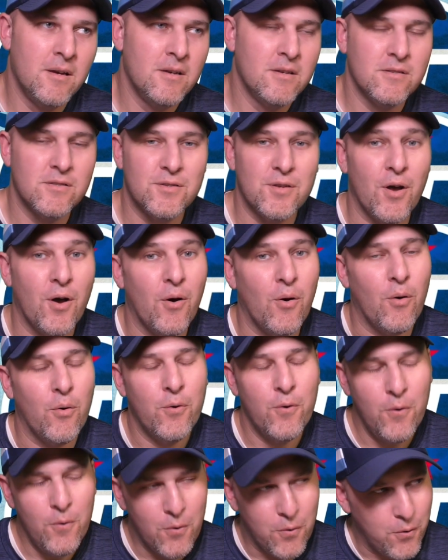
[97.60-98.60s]
So
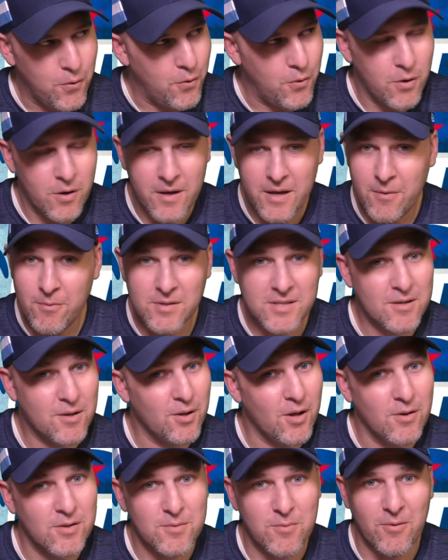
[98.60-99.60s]
whew, it was a
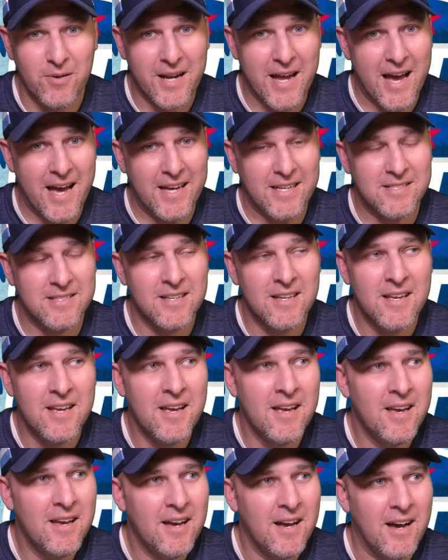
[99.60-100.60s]
close one, guys.
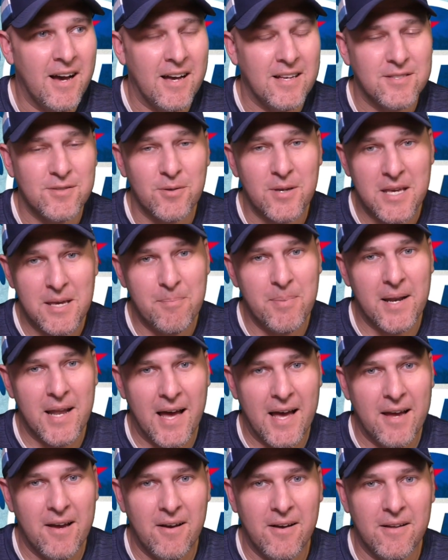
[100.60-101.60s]
So keep an
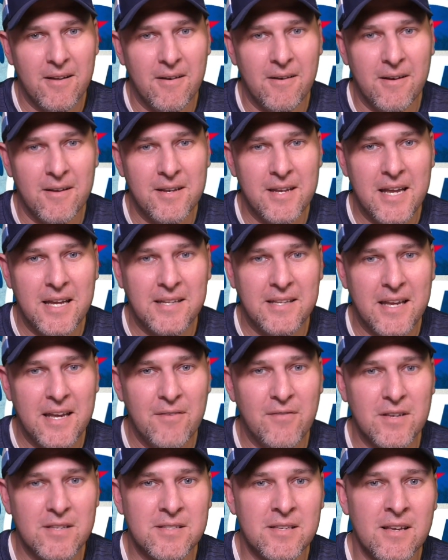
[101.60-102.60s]
eye on Nate
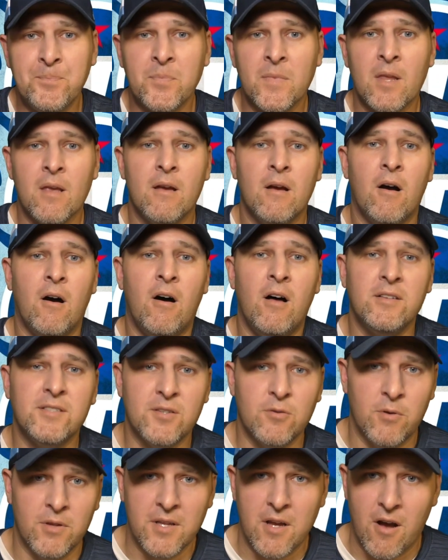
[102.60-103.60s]
Davis.
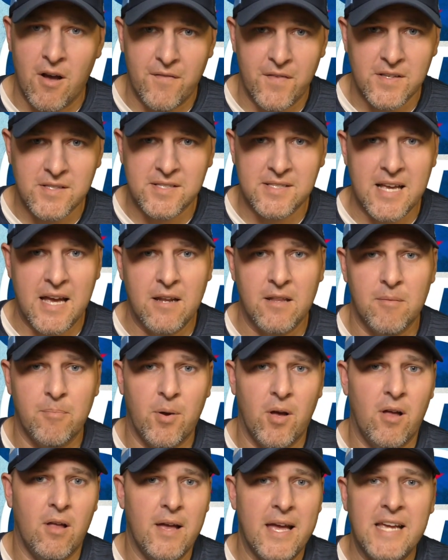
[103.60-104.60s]
Also on the offense side of the
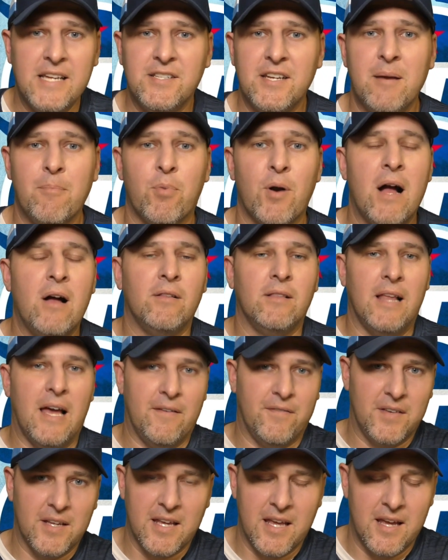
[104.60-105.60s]
ball, A.J. Brown
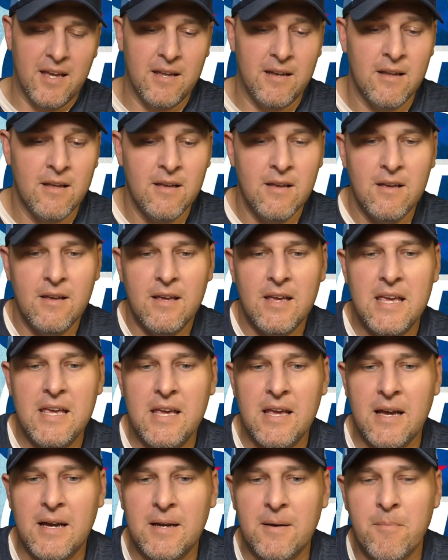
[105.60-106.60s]
left again.
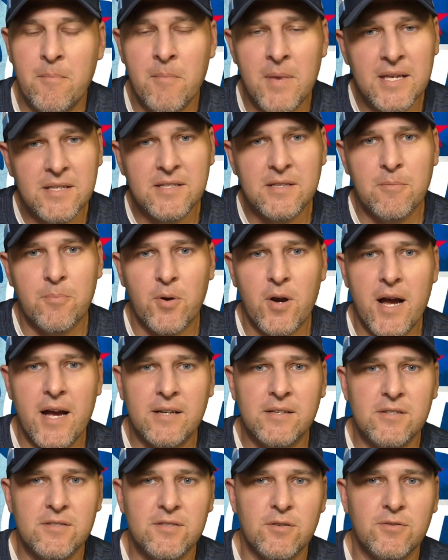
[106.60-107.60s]
He missed a
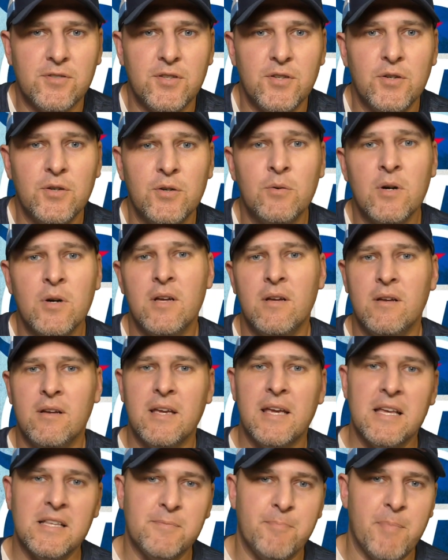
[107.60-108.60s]
practice or two,
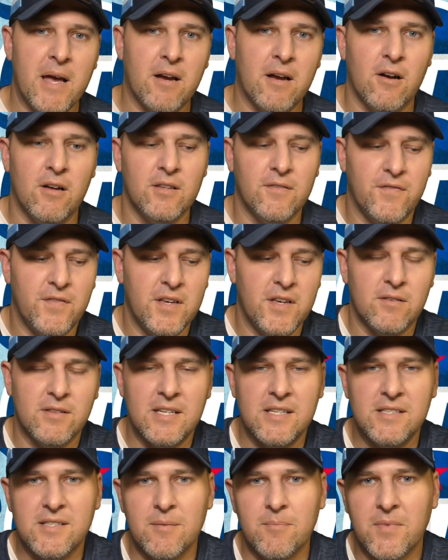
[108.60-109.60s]
gets back on the field,
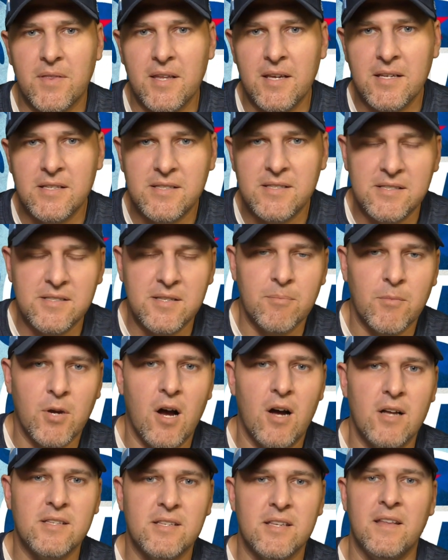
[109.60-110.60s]
did some things, did some
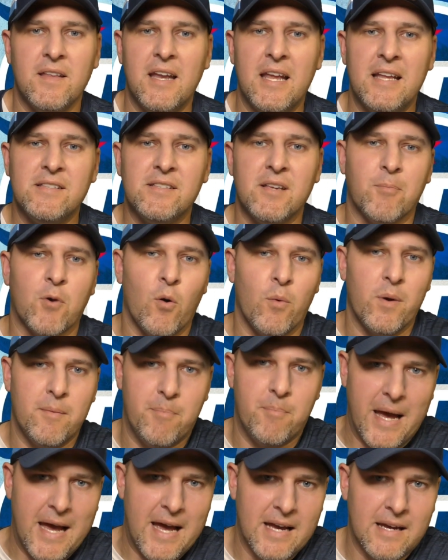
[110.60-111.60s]
cuts, and then ends up going
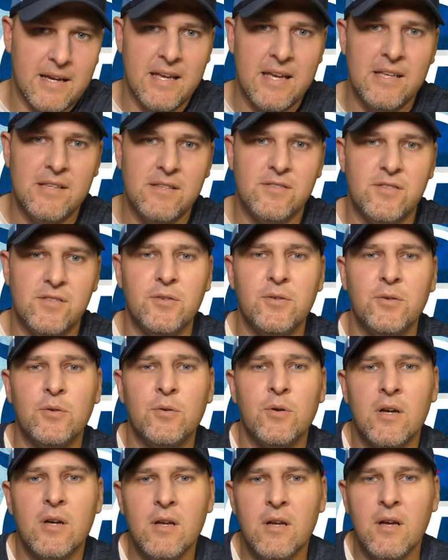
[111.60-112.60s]
back
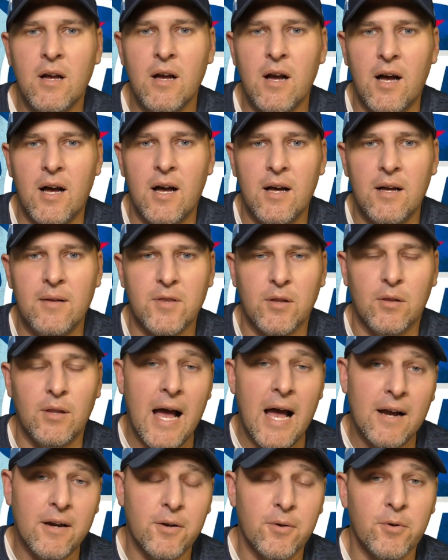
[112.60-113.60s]
into the
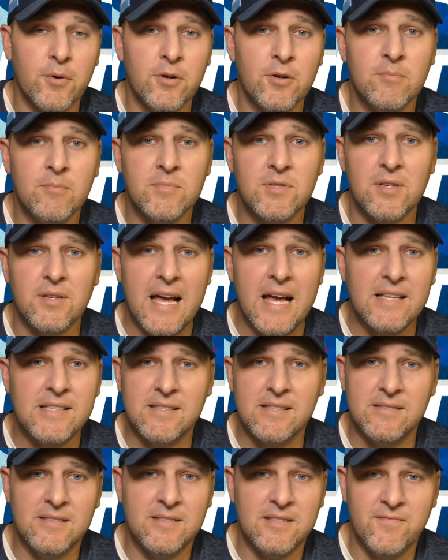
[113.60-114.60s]
locker room. So
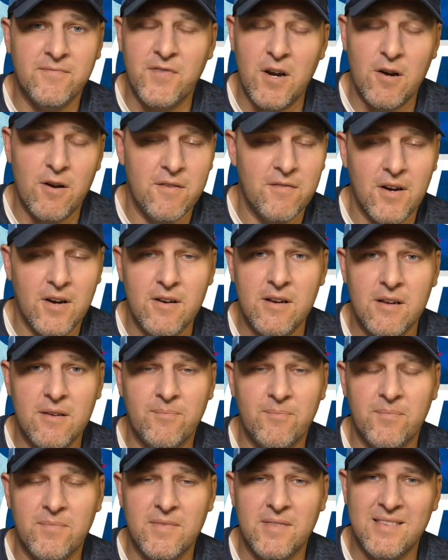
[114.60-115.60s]
that's very, very
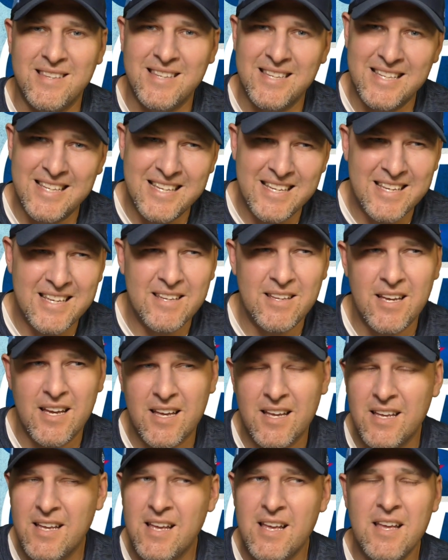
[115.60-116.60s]

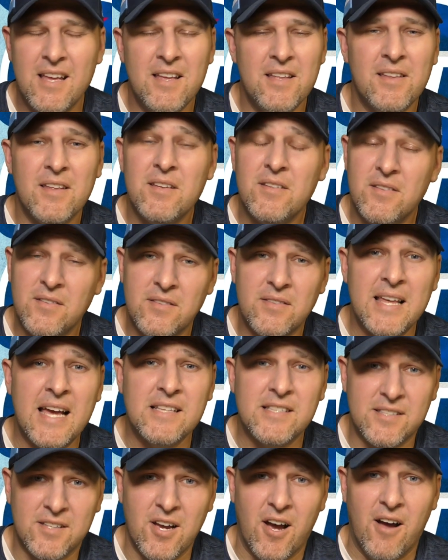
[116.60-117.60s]

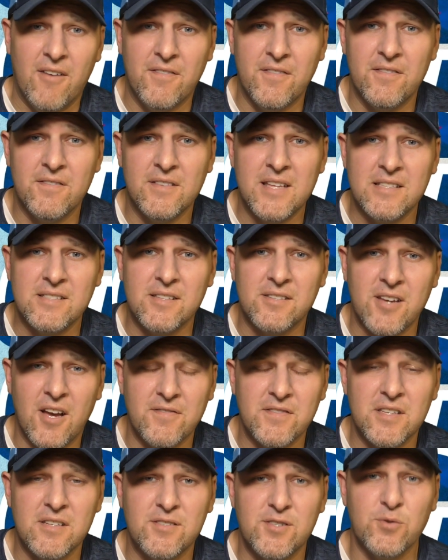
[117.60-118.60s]
that's tough. That's a
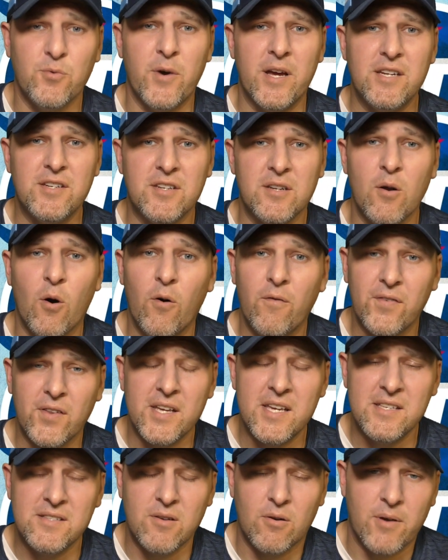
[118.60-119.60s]
tough situation. Hopefully
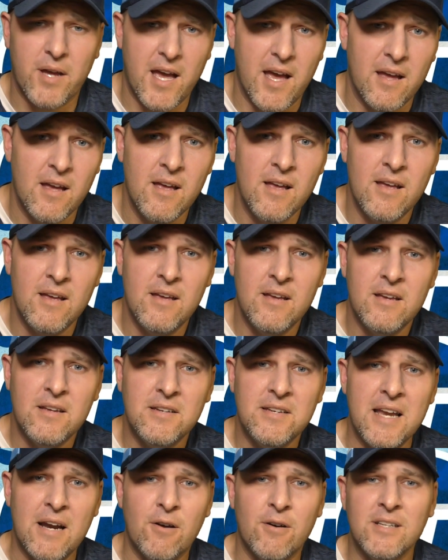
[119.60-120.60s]
he's okay.
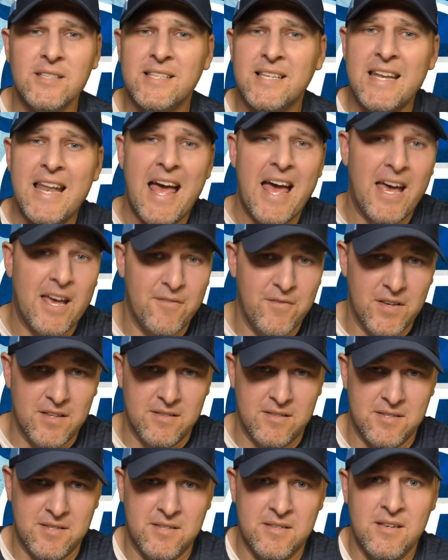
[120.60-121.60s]
Darrington
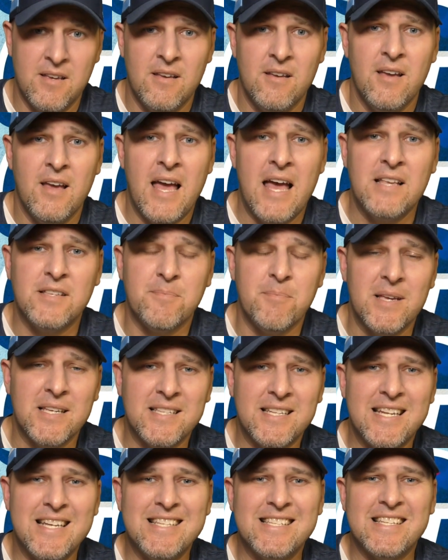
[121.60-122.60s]
Evans has
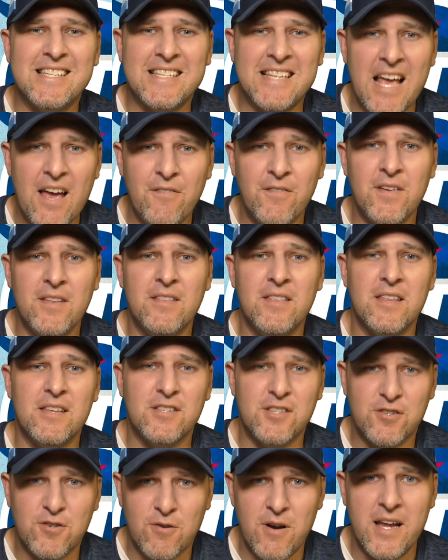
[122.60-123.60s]
missed his seventh
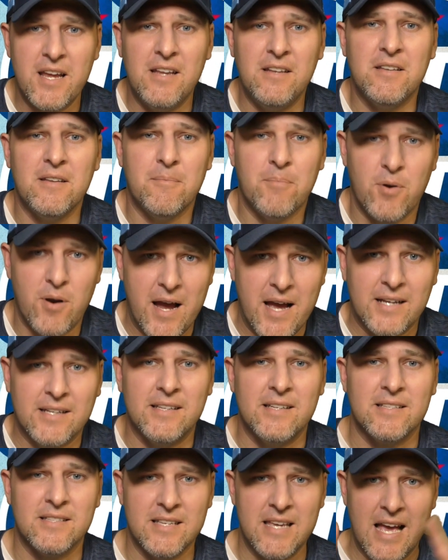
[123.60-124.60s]
straight practice.